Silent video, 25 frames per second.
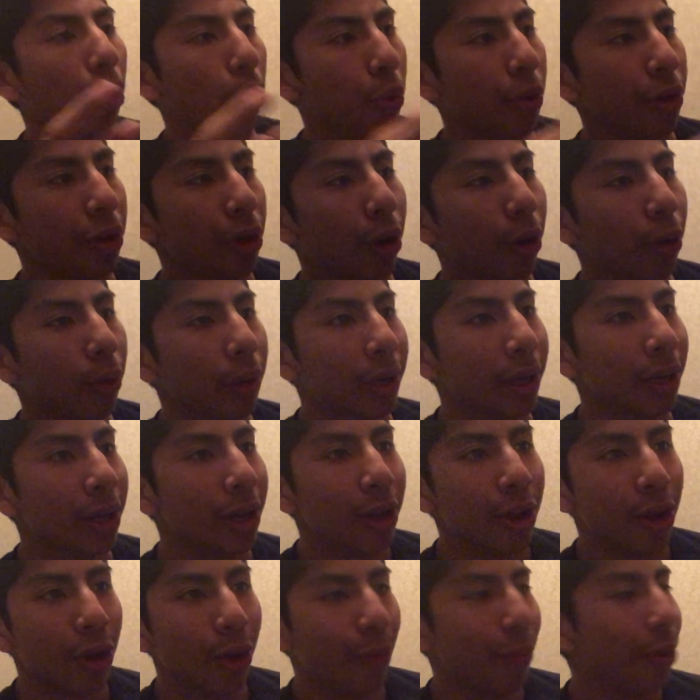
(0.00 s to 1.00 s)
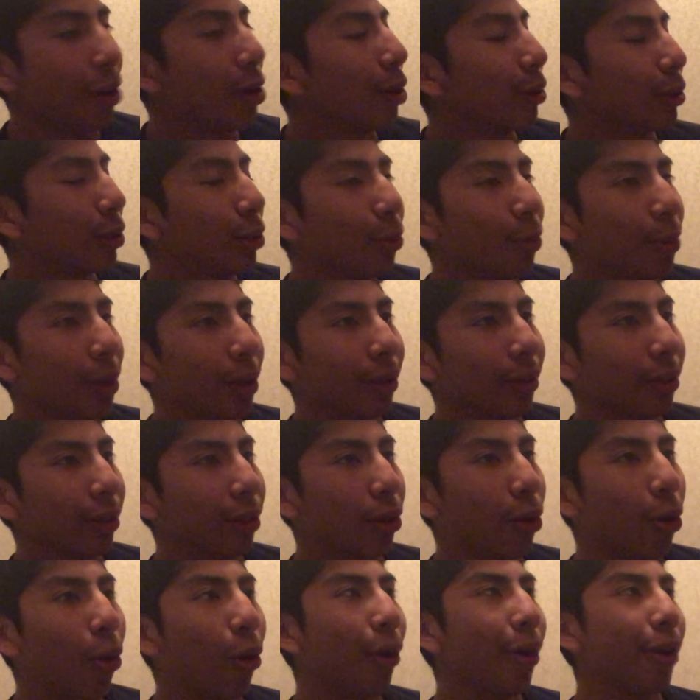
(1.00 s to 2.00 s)
We go to
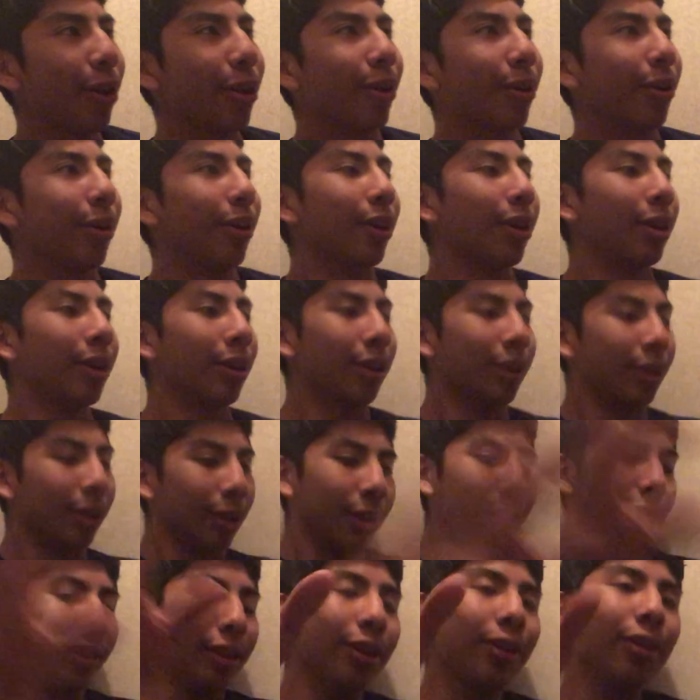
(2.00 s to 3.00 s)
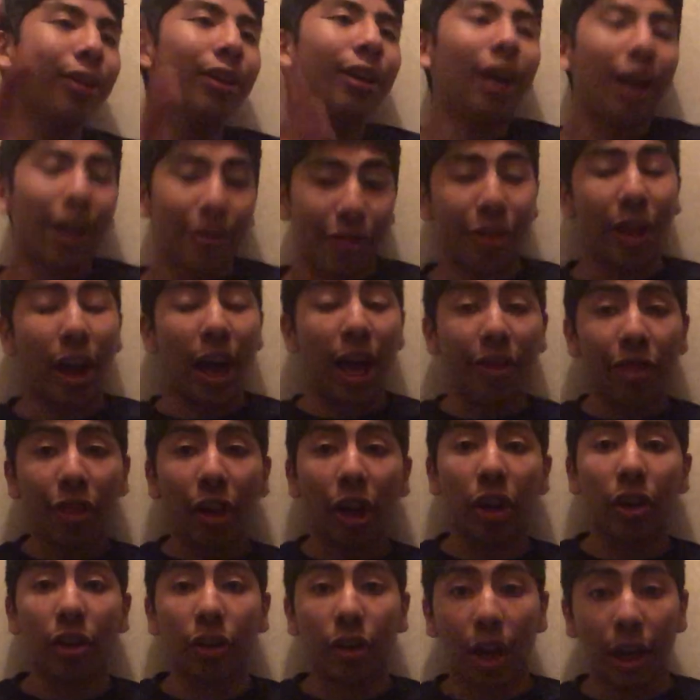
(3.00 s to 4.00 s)
the courtyard. Literally, I
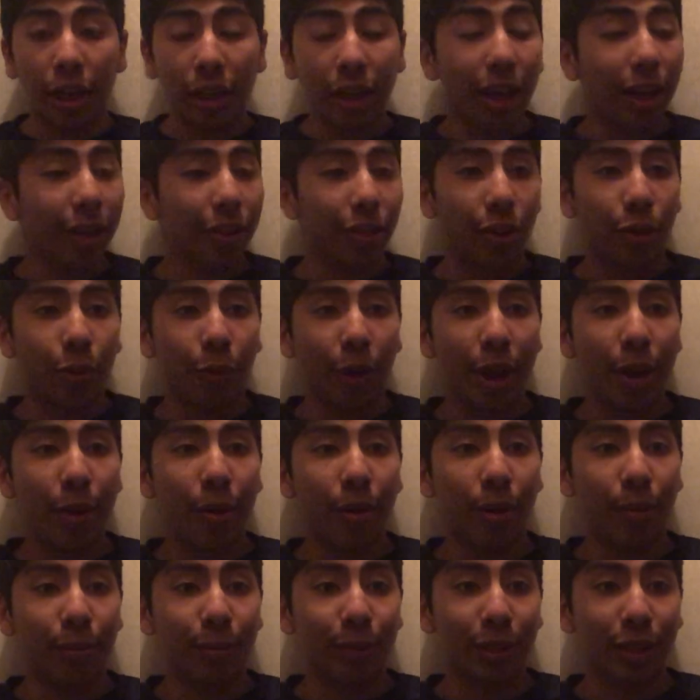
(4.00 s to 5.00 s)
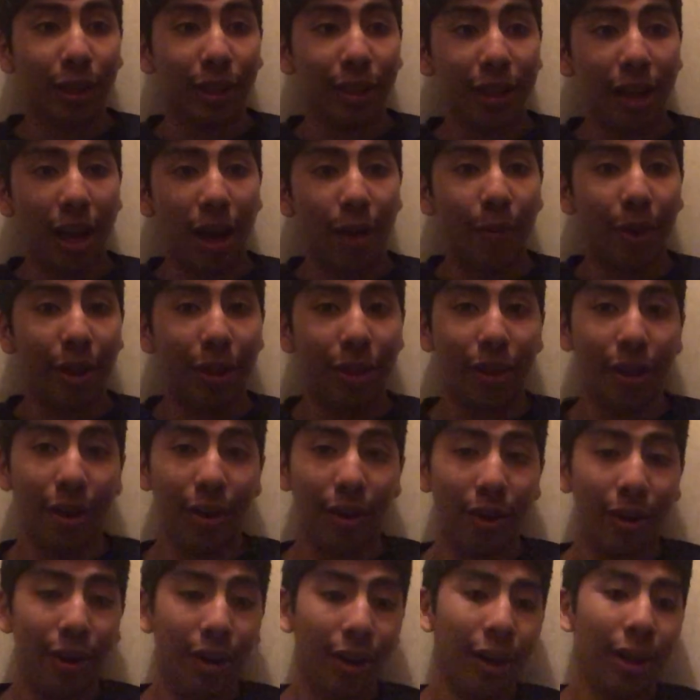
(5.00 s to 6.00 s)
thought Grey Worm was gonna die right
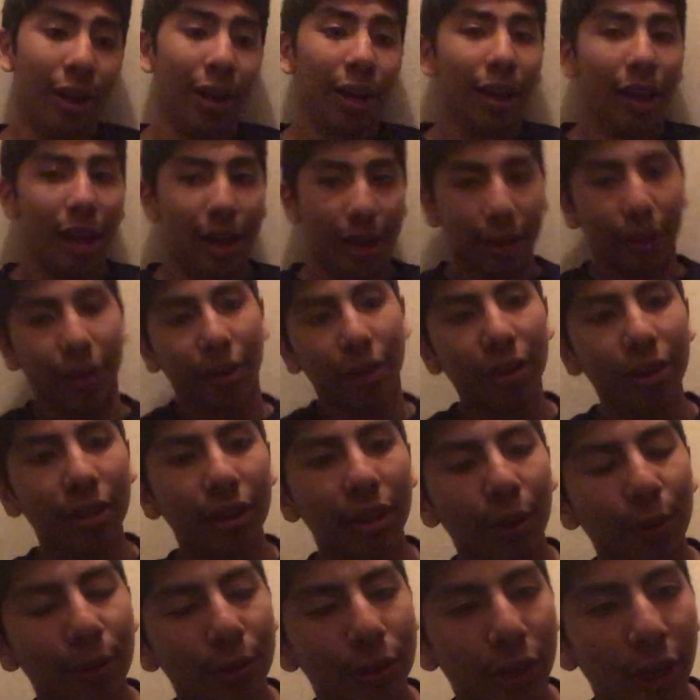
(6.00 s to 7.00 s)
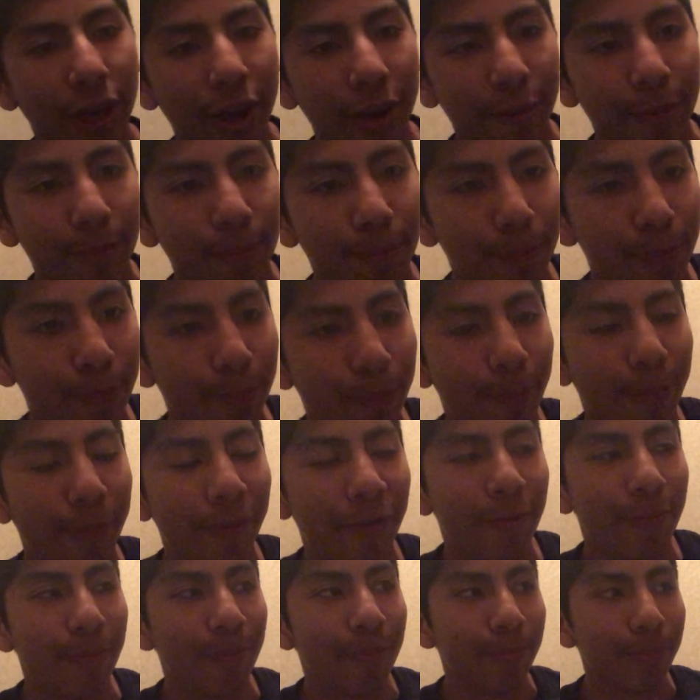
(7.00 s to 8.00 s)
there. Like, literally, they were trying to
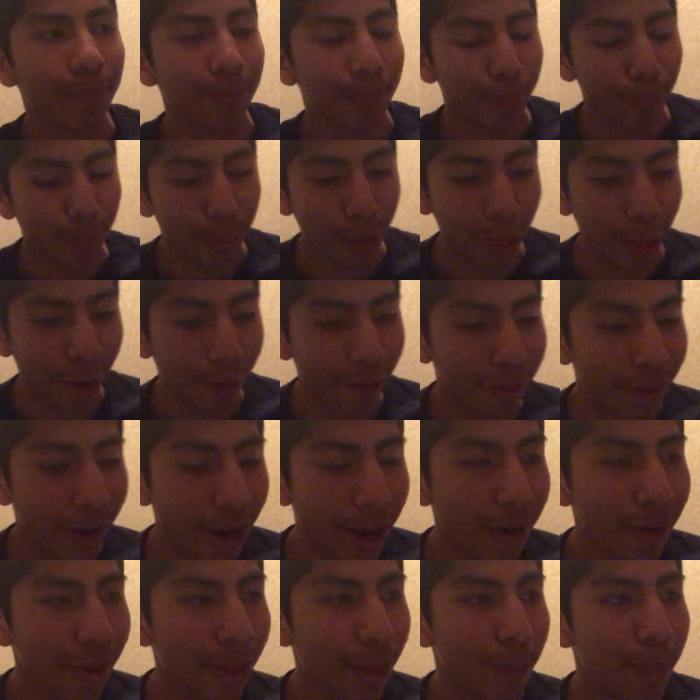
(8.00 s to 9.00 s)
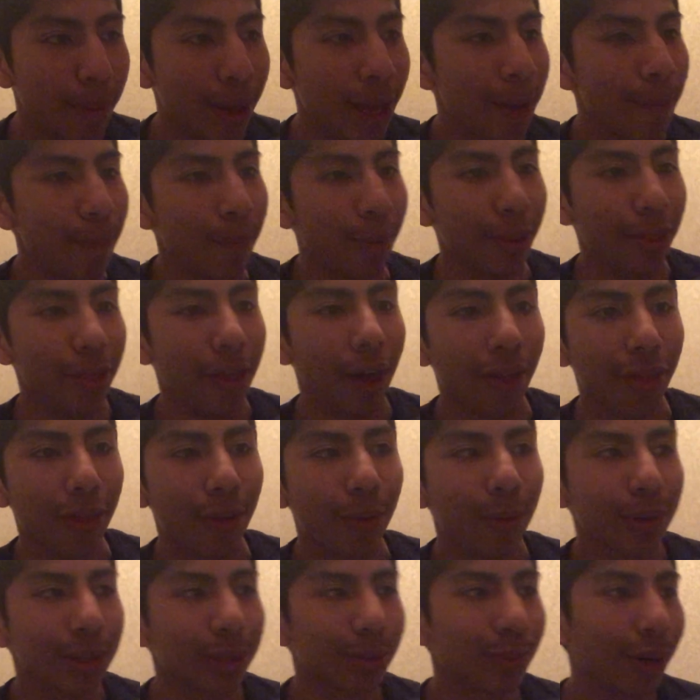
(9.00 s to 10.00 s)
put the fire in the pit, but
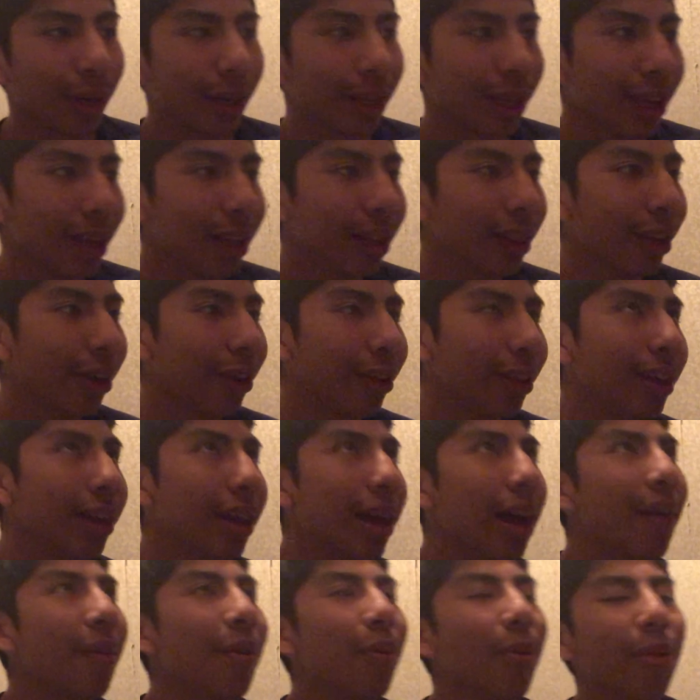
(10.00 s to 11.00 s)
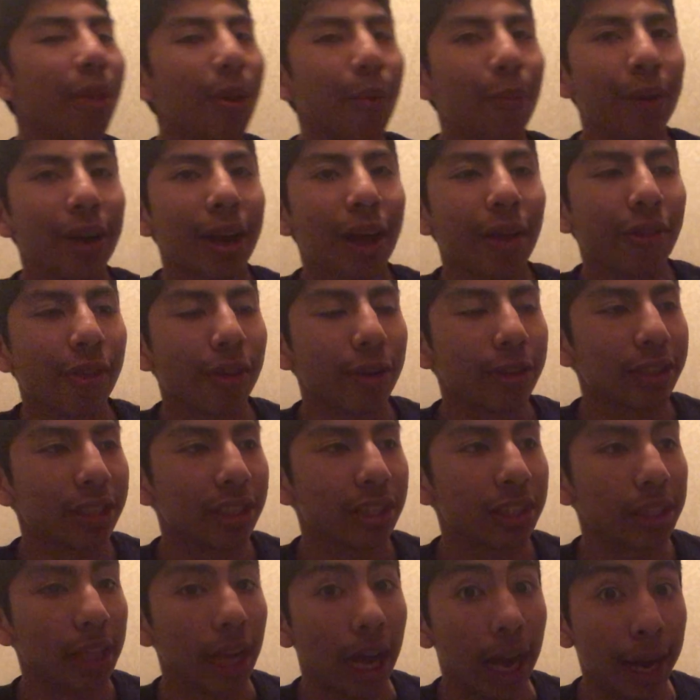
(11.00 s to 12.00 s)
nothing was working. Literally, everyone that went out there
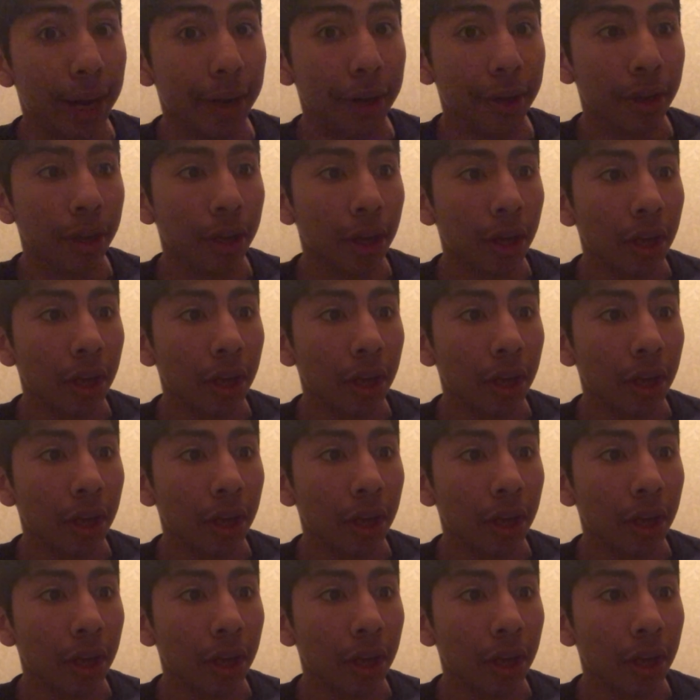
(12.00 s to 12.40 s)
just died.